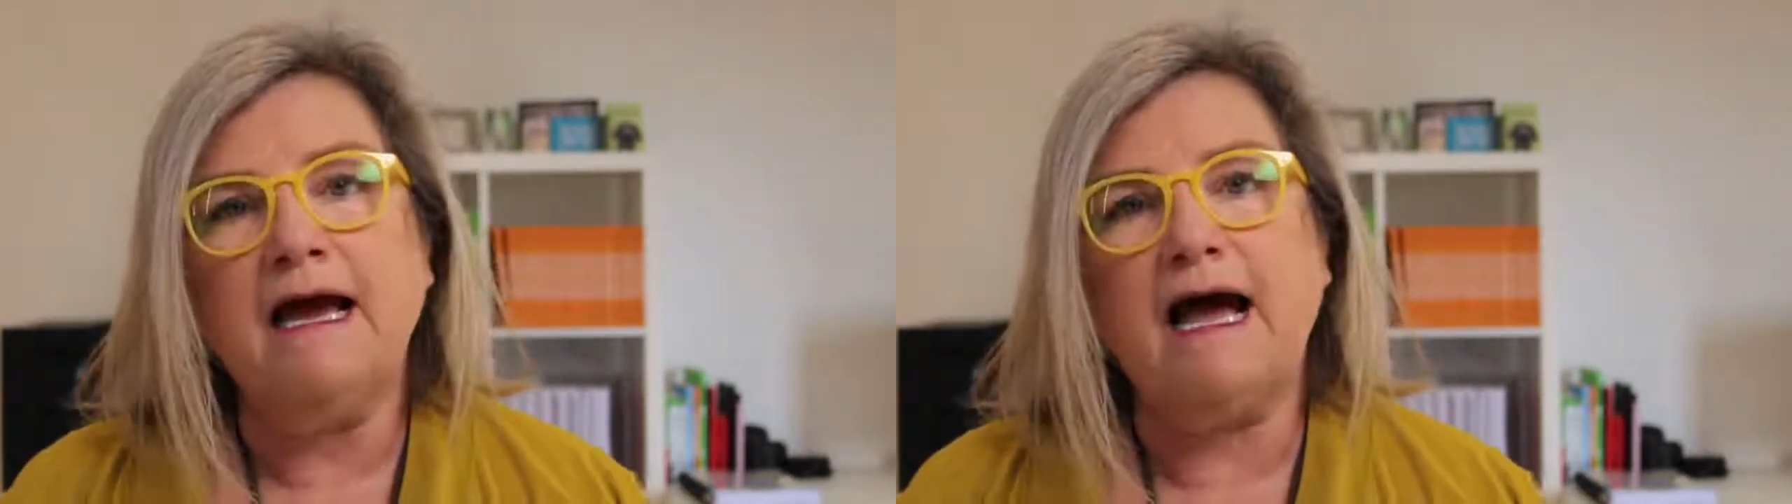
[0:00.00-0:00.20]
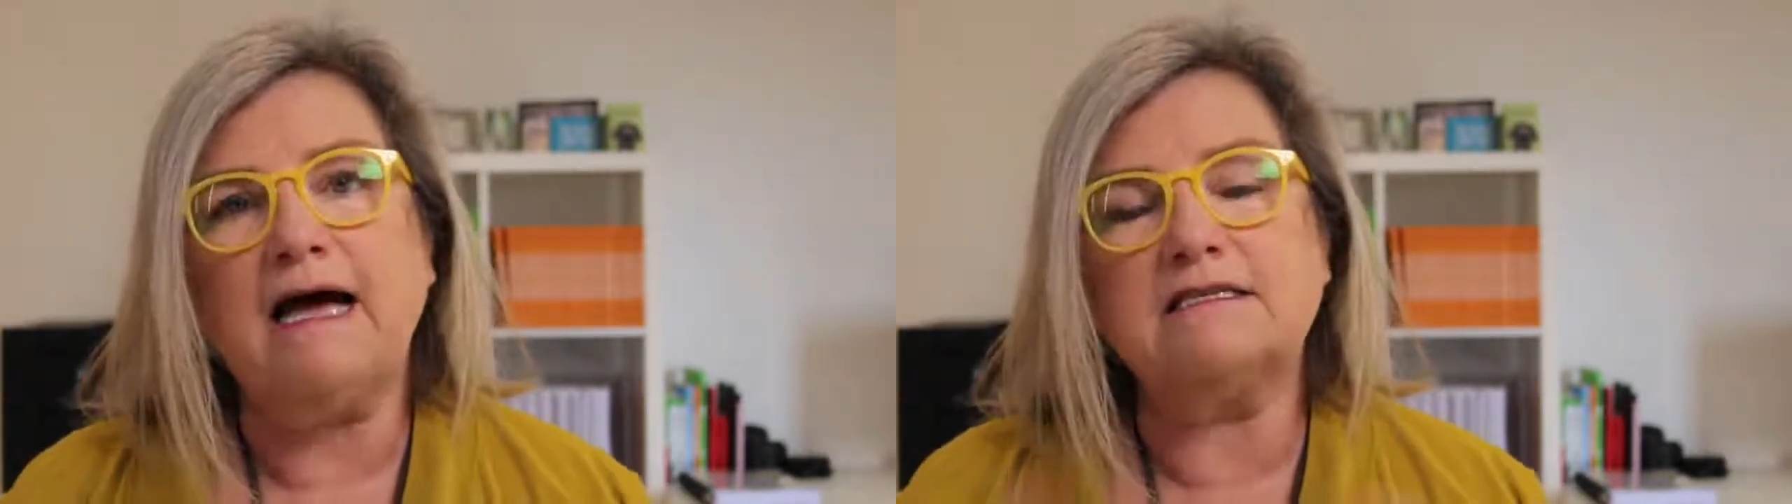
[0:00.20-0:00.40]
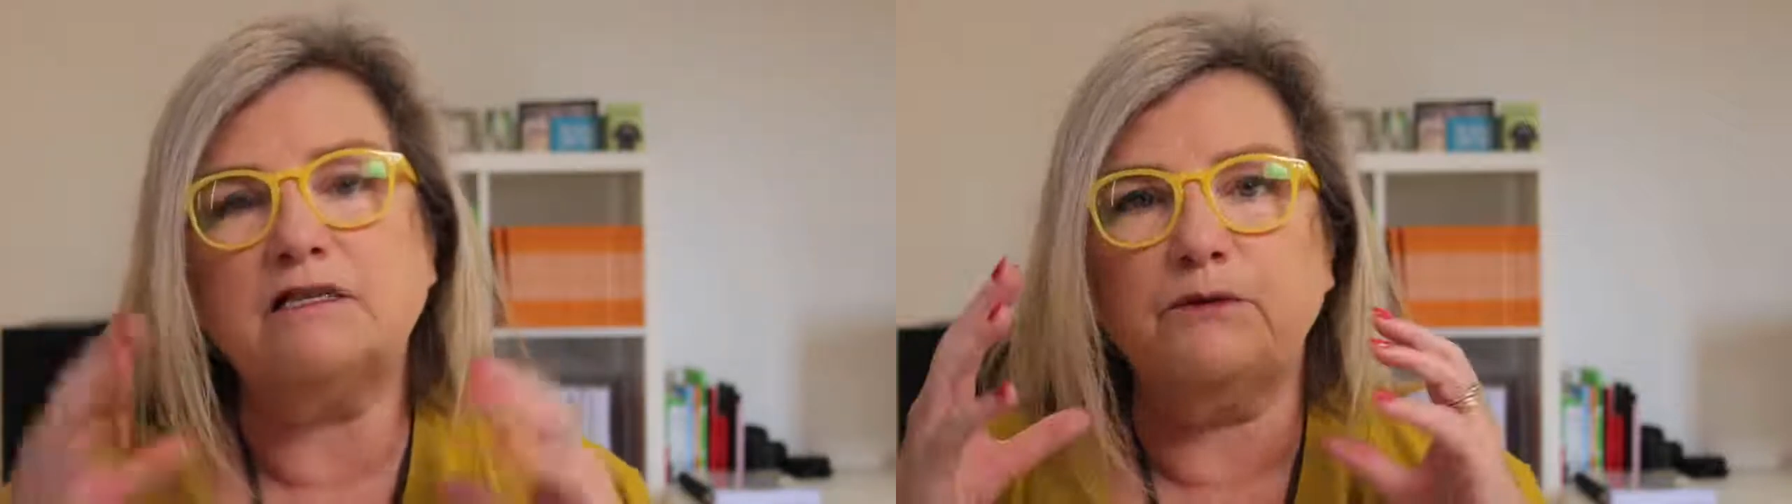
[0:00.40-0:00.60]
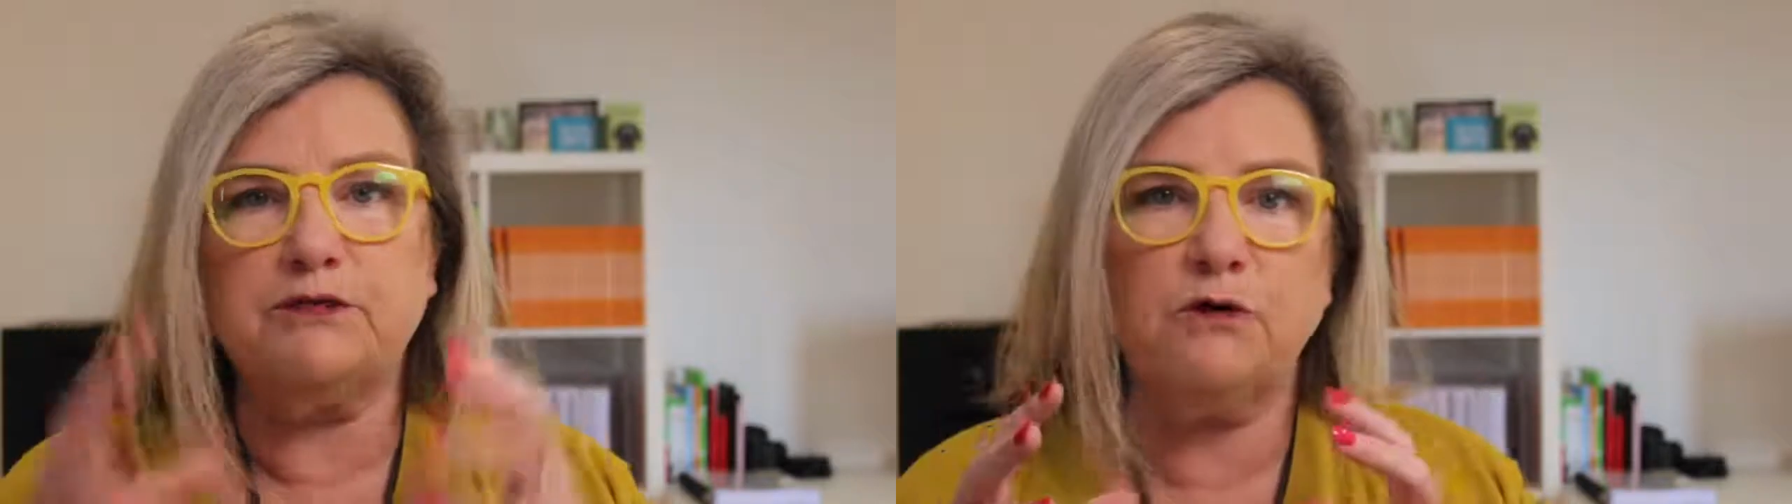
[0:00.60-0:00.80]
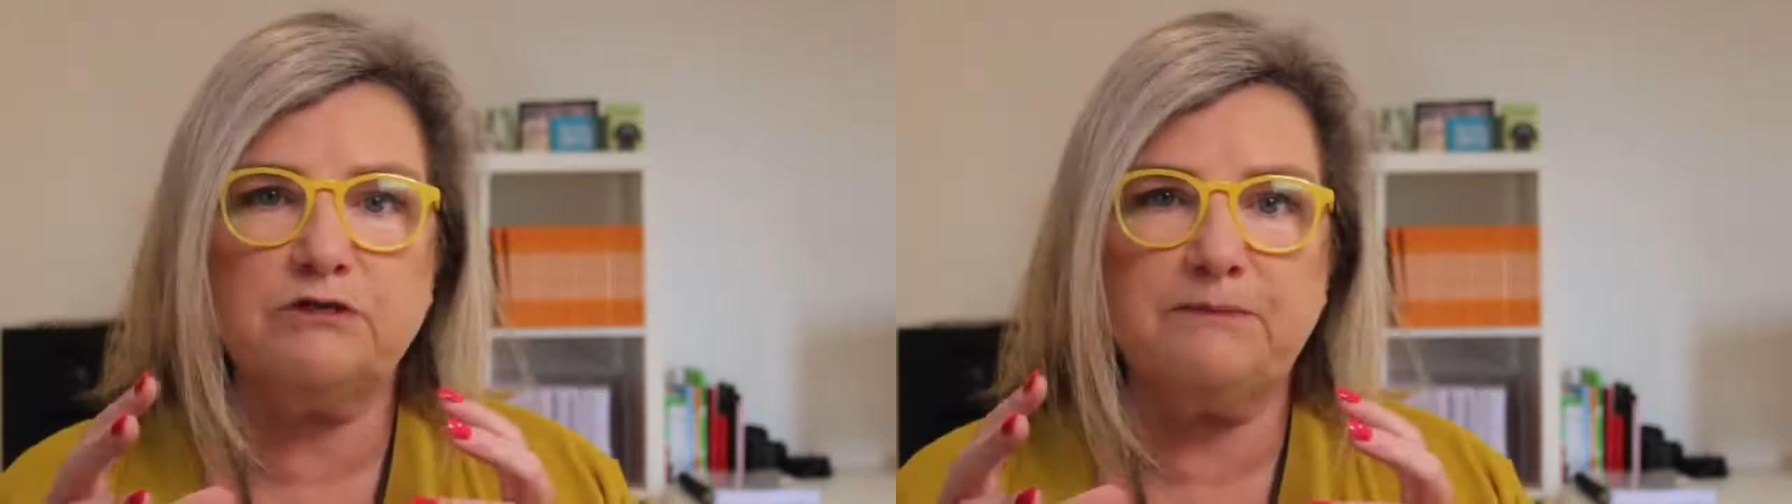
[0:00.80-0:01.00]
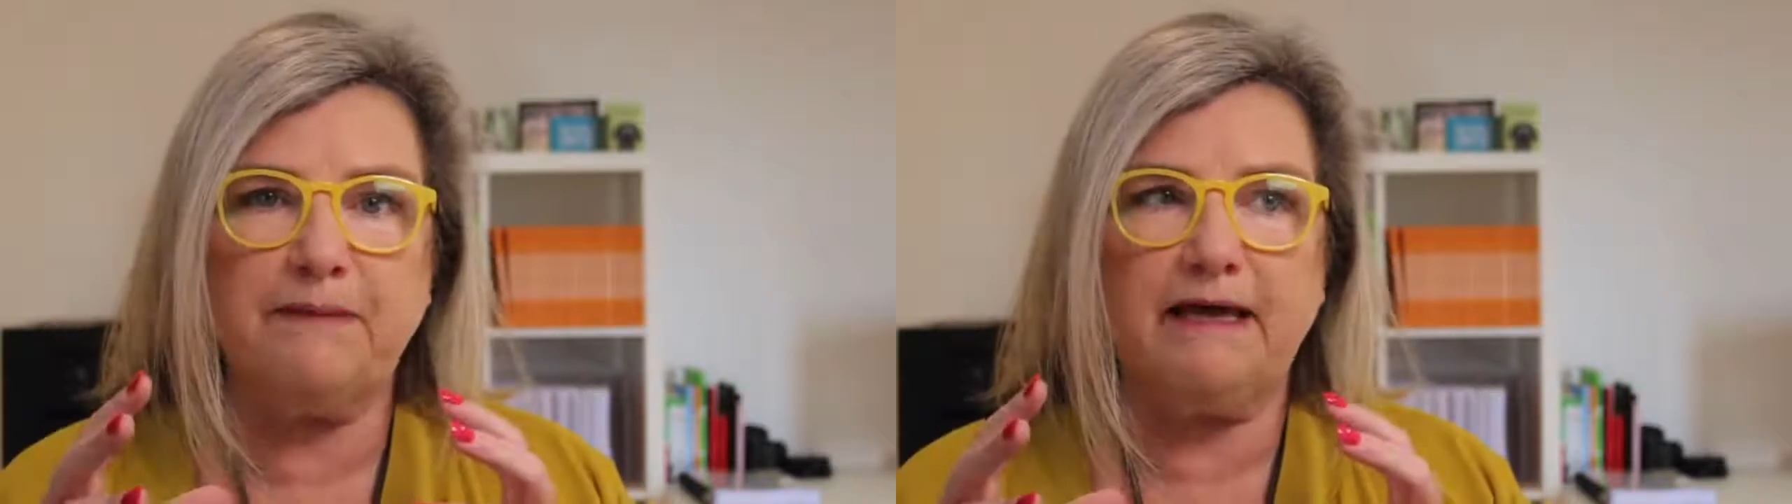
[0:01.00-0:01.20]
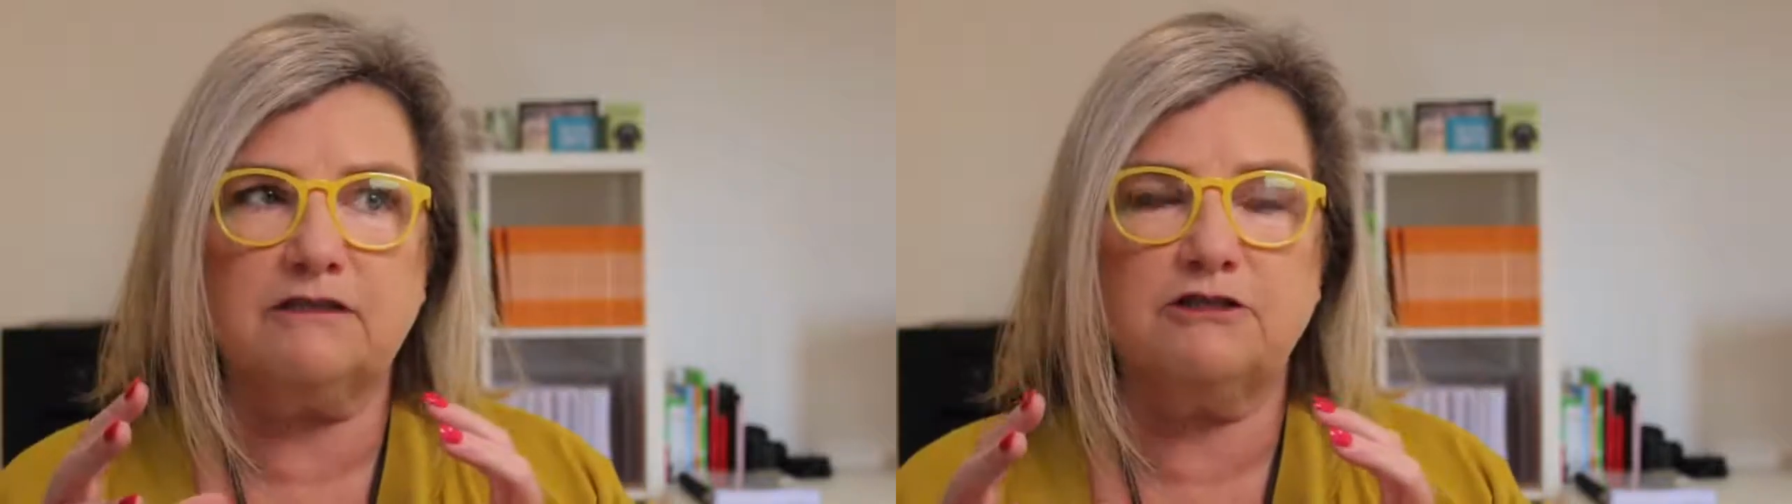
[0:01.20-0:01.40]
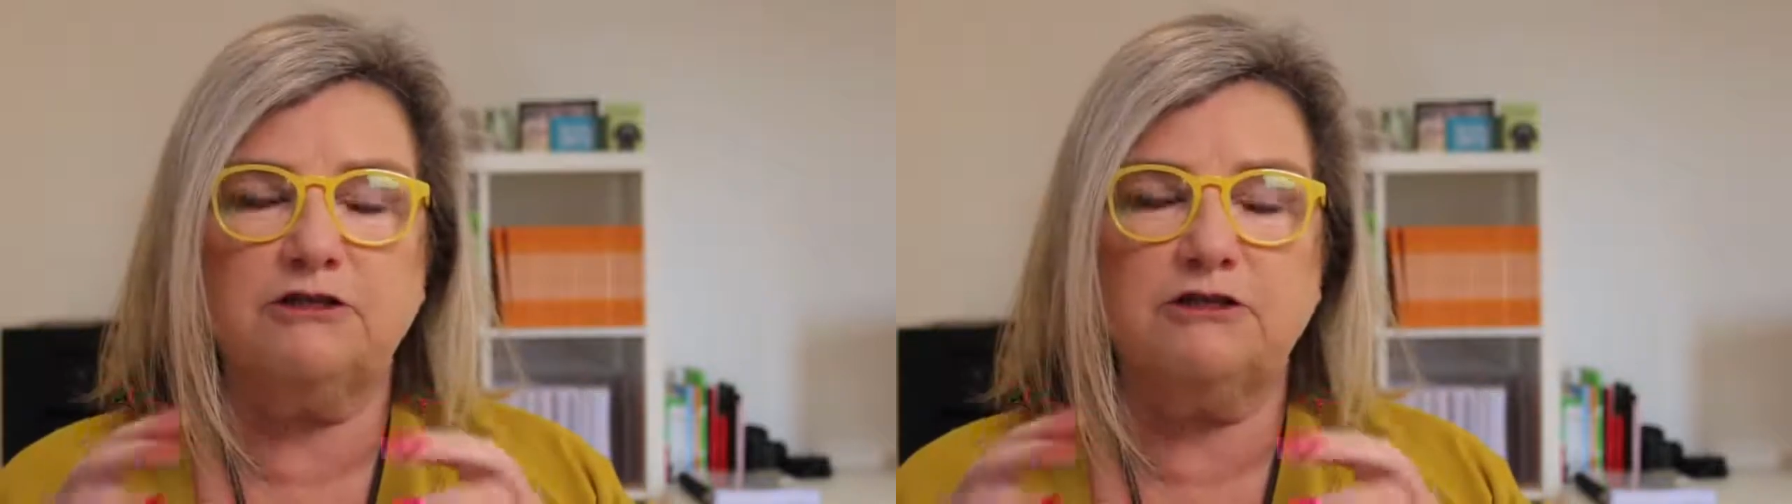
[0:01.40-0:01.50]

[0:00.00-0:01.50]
Uh, so, we talked about